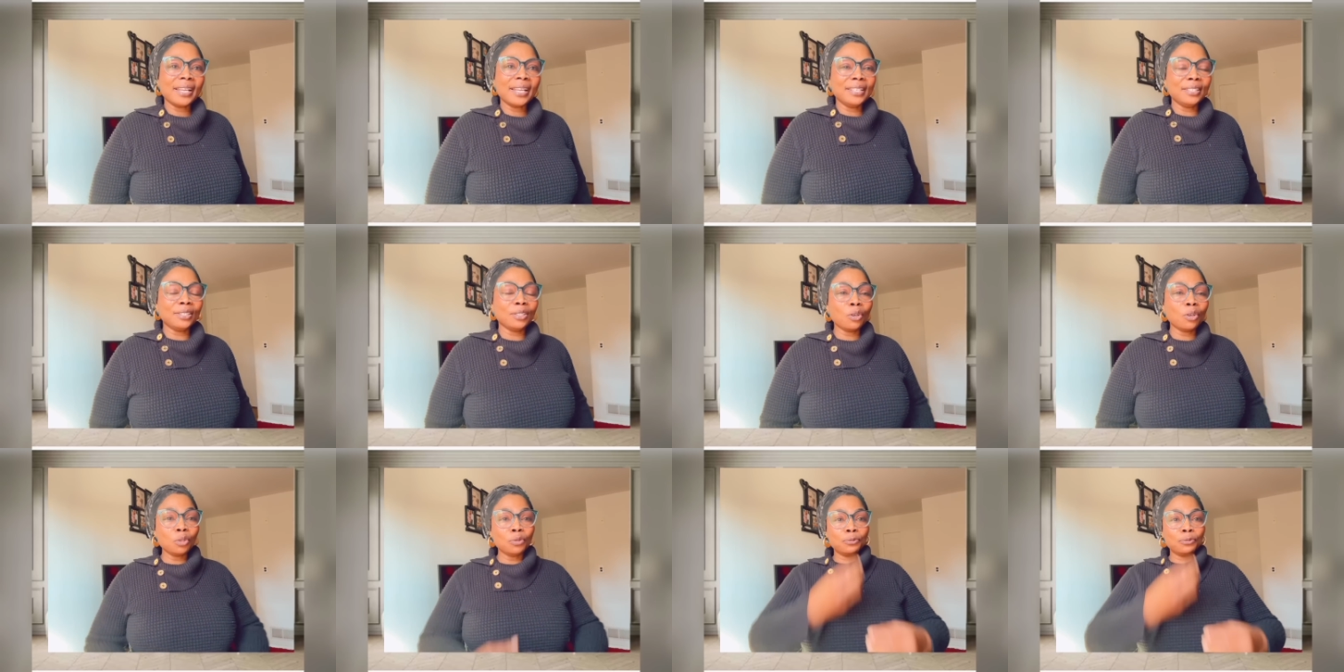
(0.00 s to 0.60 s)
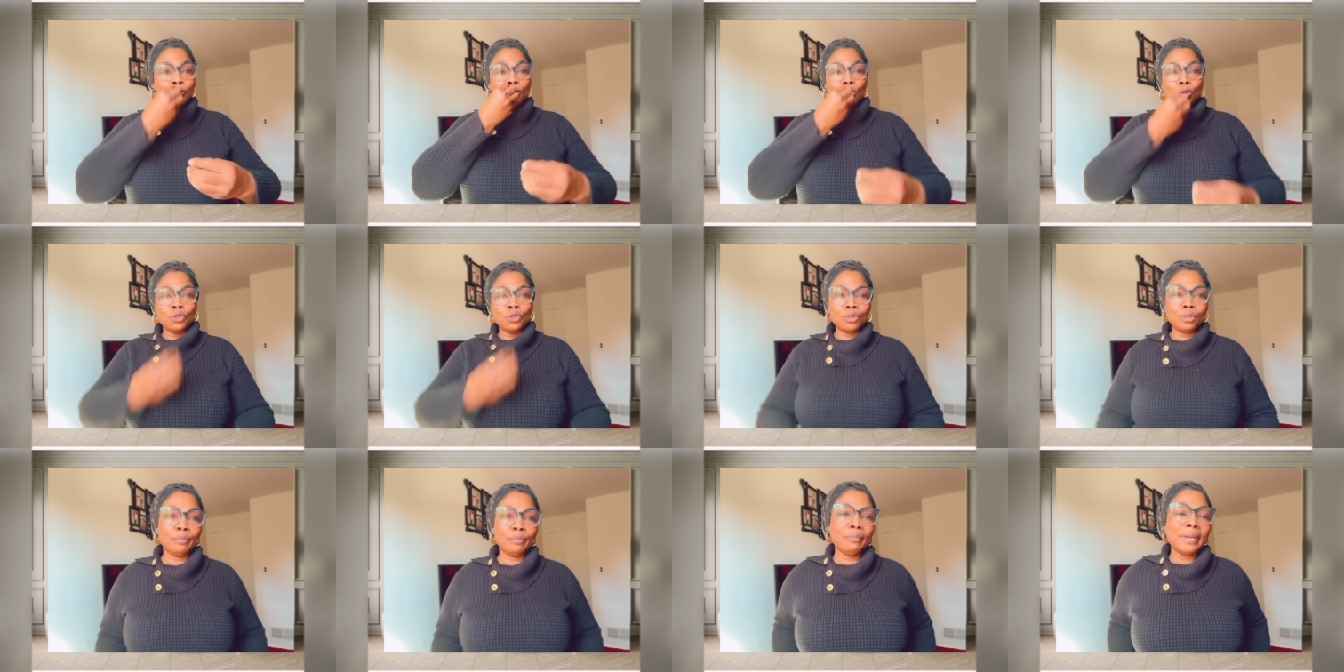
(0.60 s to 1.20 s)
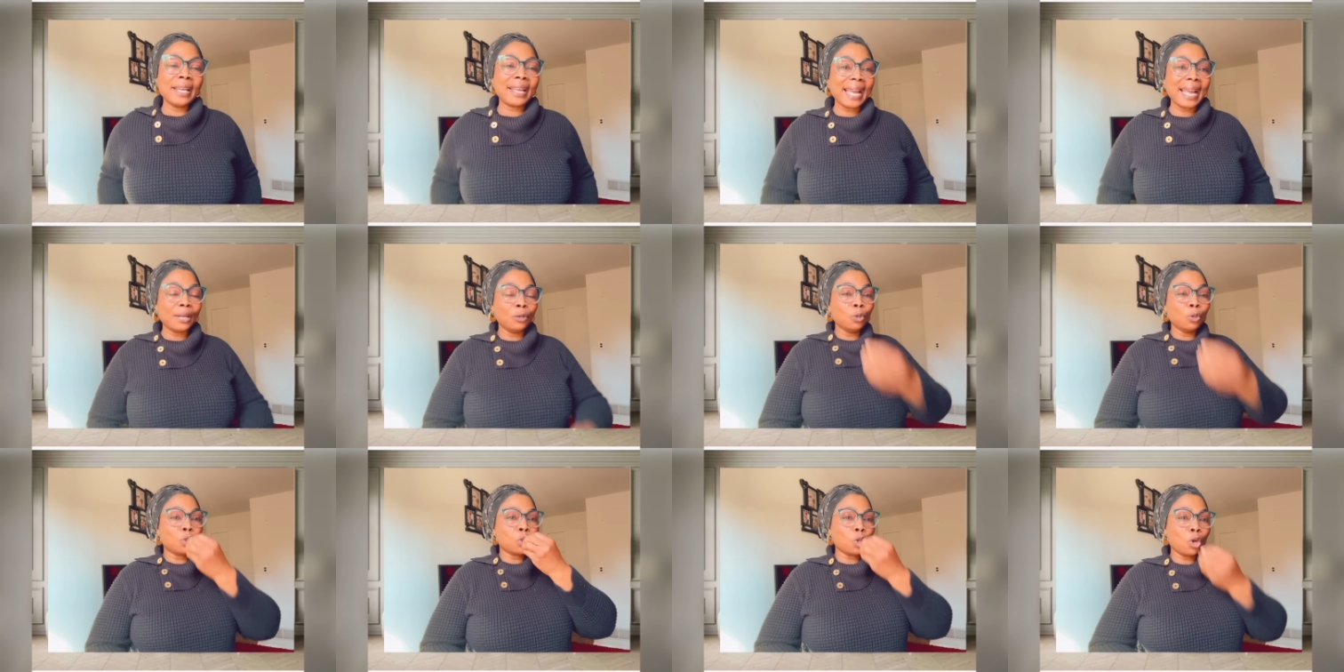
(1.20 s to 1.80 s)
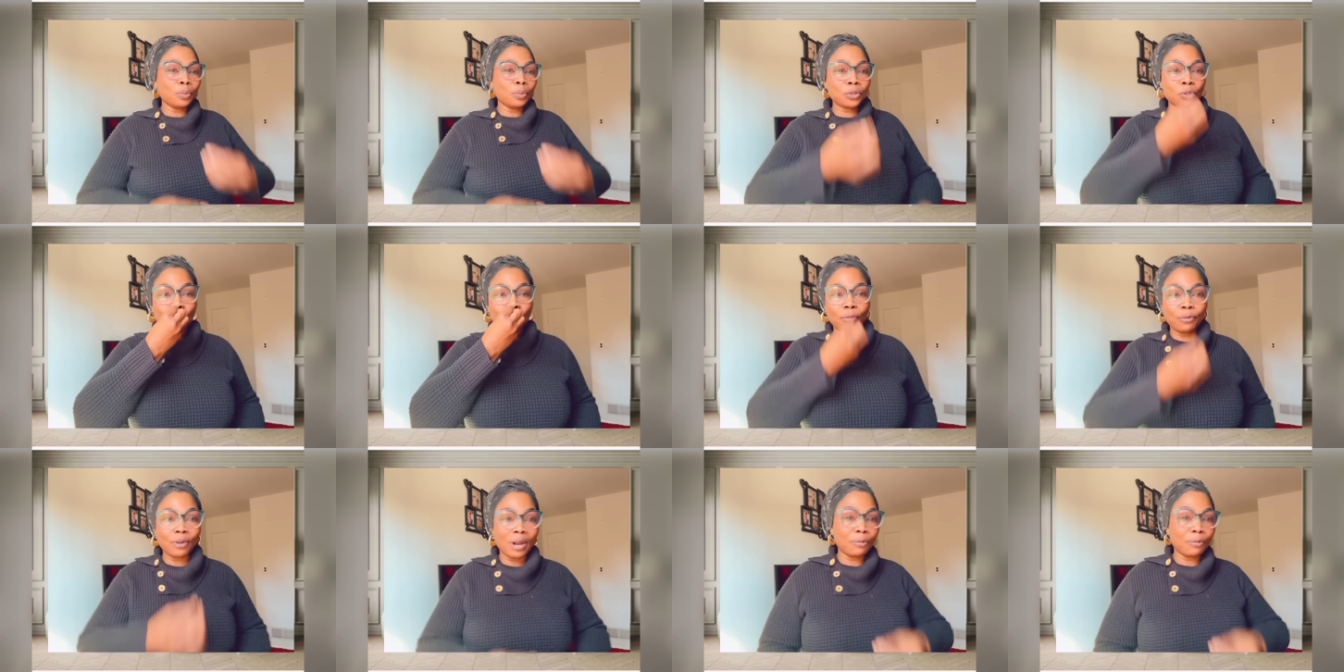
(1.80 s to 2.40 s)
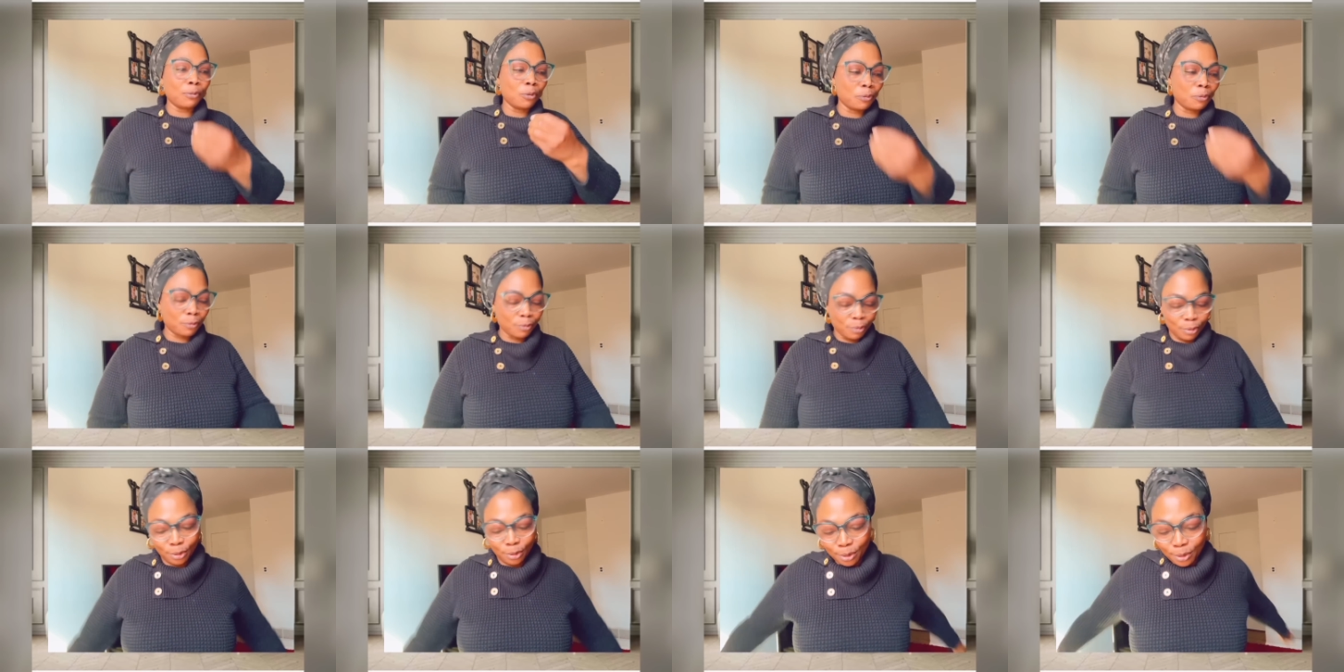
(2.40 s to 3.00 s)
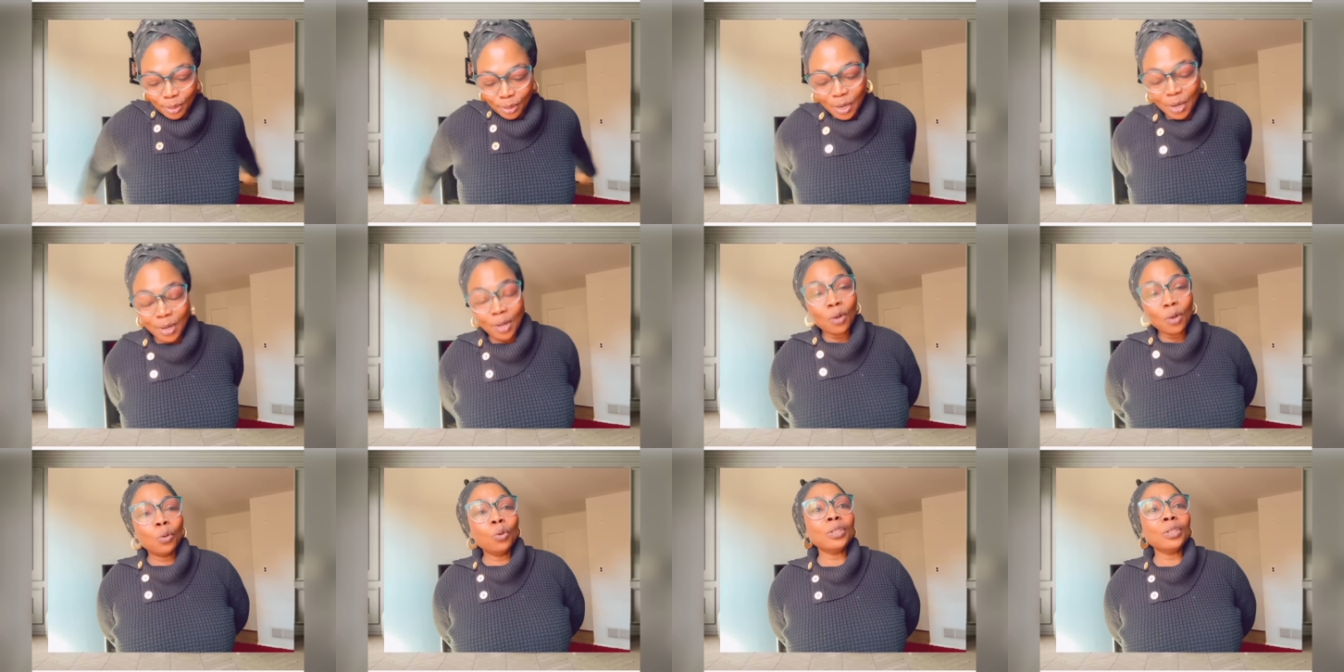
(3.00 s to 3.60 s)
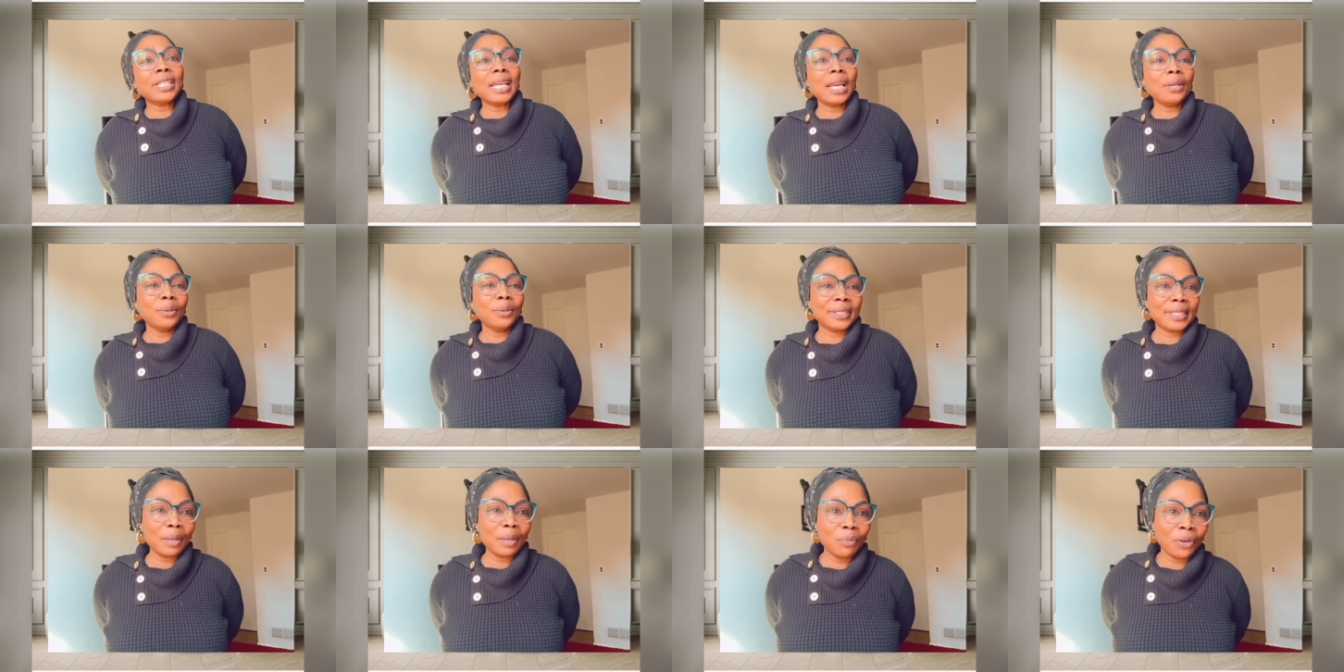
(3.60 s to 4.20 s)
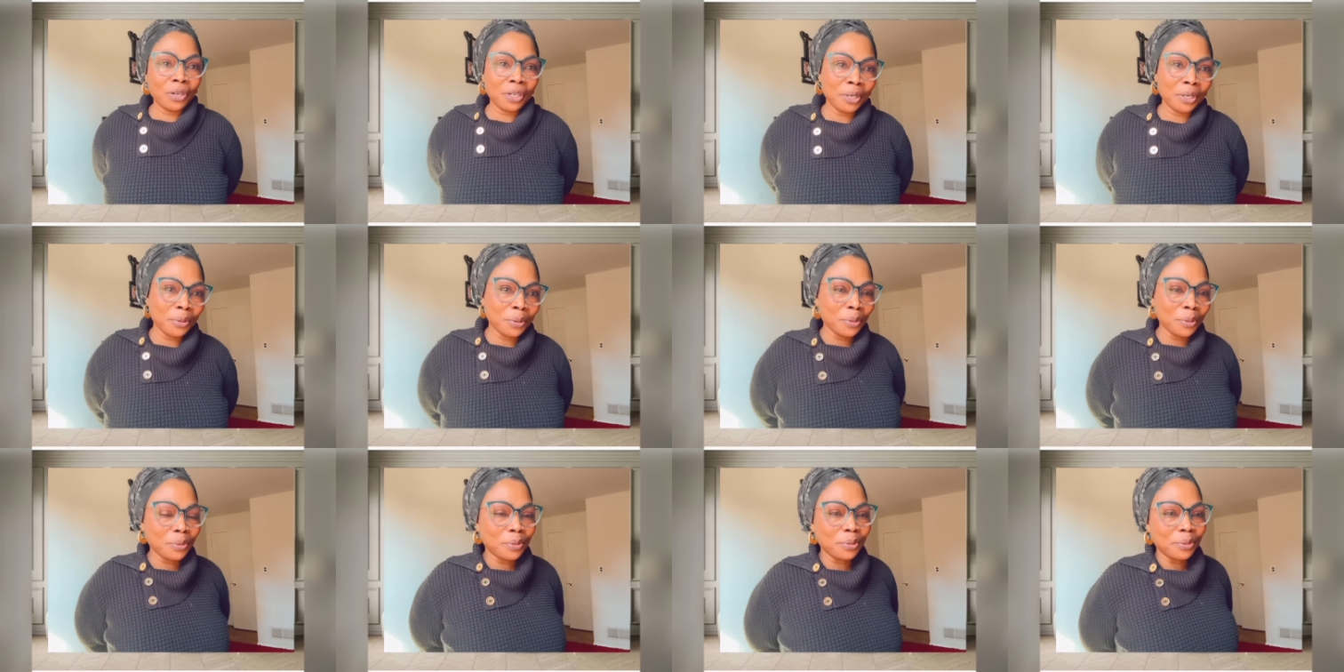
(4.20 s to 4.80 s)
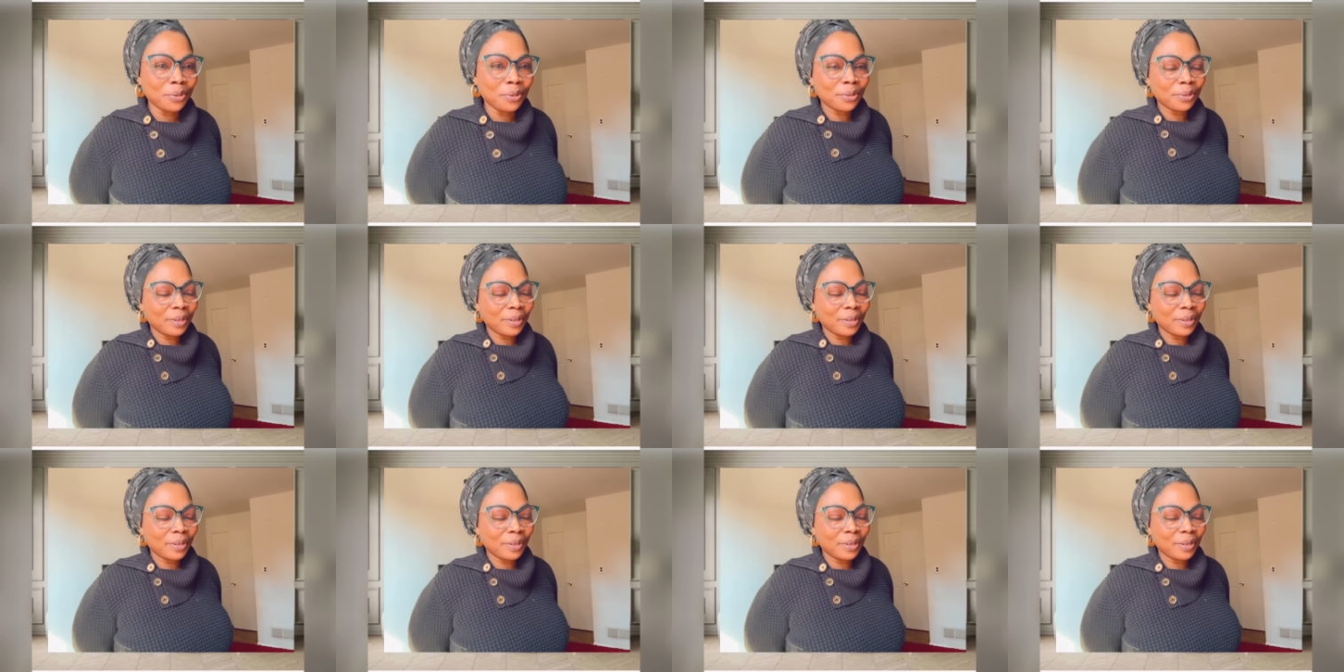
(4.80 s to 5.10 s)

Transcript: is not food, make I no chop suffer for food. Who tell you say money no good?